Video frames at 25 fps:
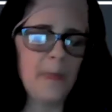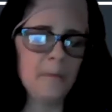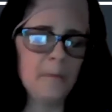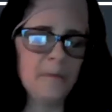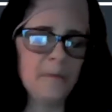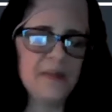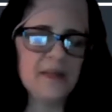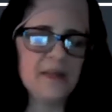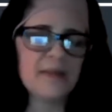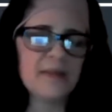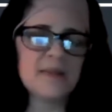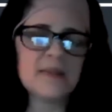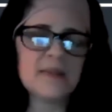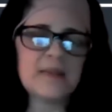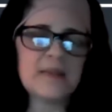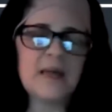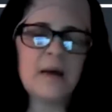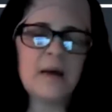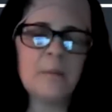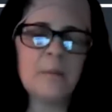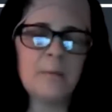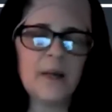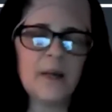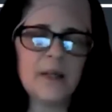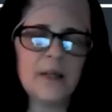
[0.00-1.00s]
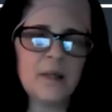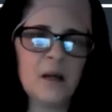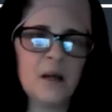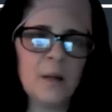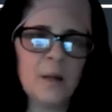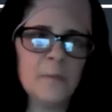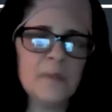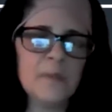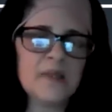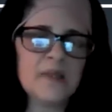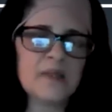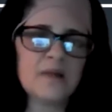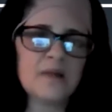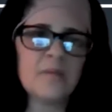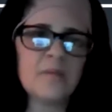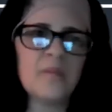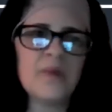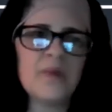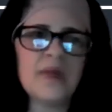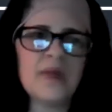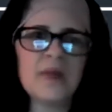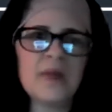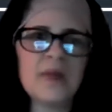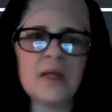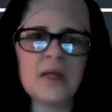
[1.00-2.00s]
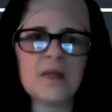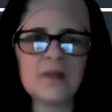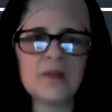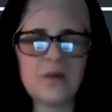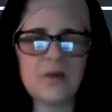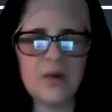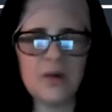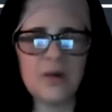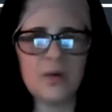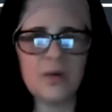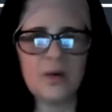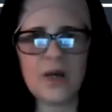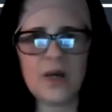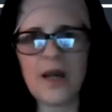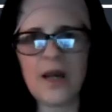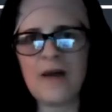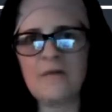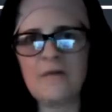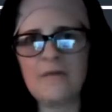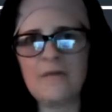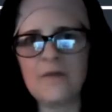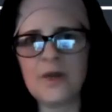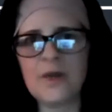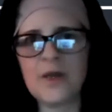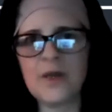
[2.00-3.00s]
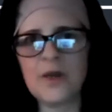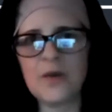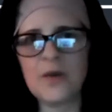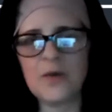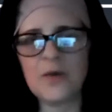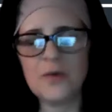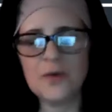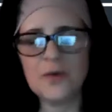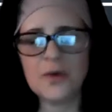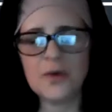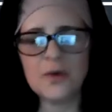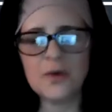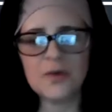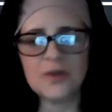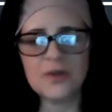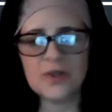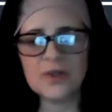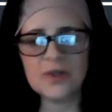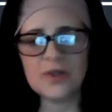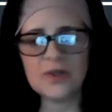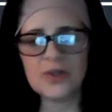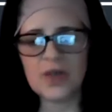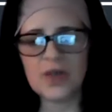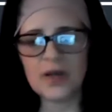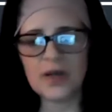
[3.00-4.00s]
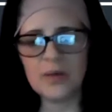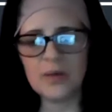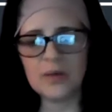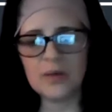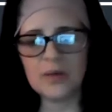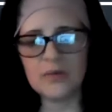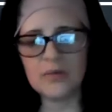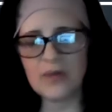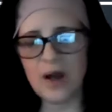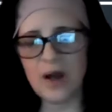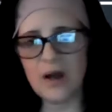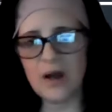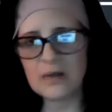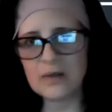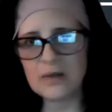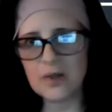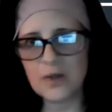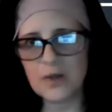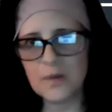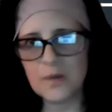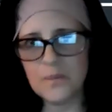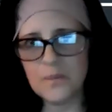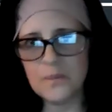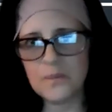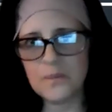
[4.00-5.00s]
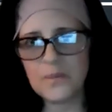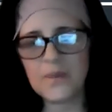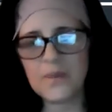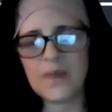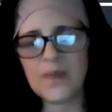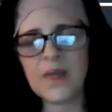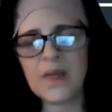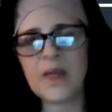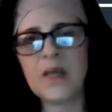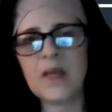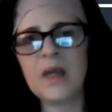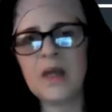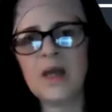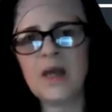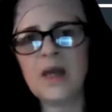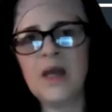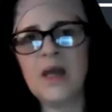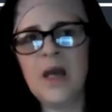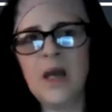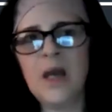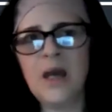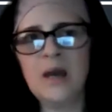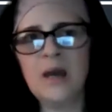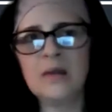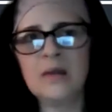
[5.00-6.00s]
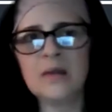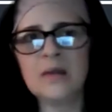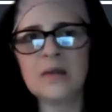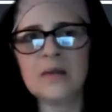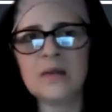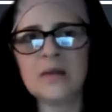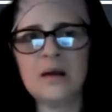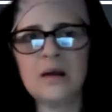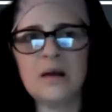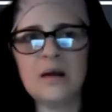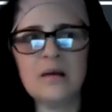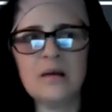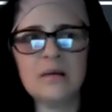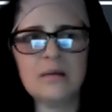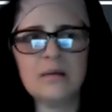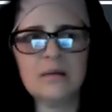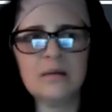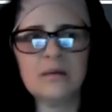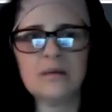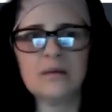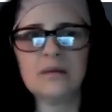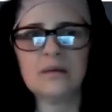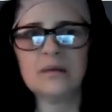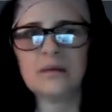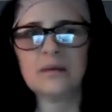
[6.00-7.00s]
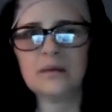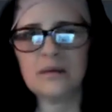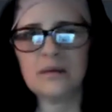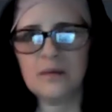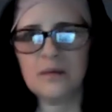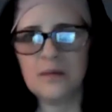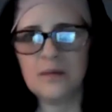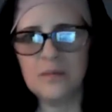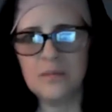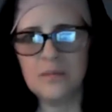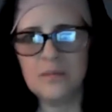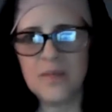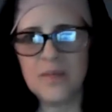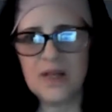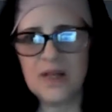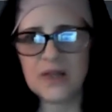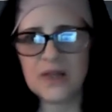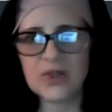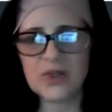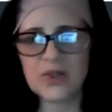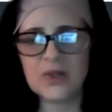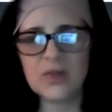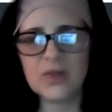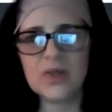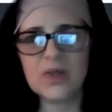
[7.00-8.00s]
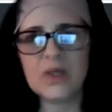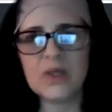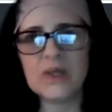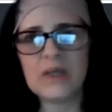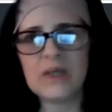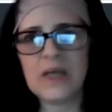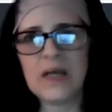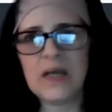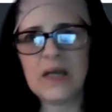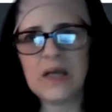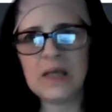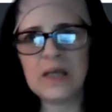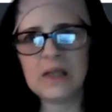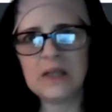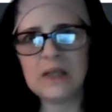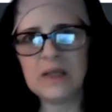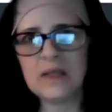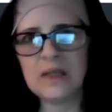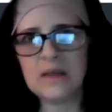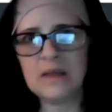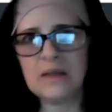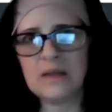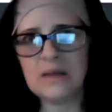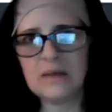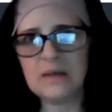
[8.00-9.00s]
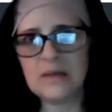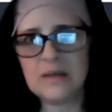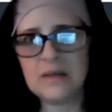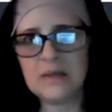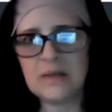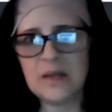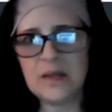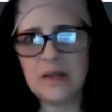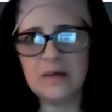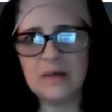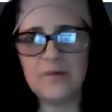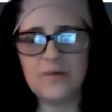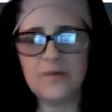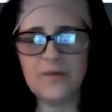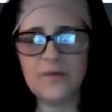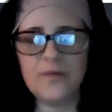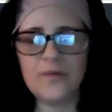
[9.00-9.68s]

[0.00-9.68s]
because that might not be something that's going to work out for you. You should check with your doctor and make sure that it is safe,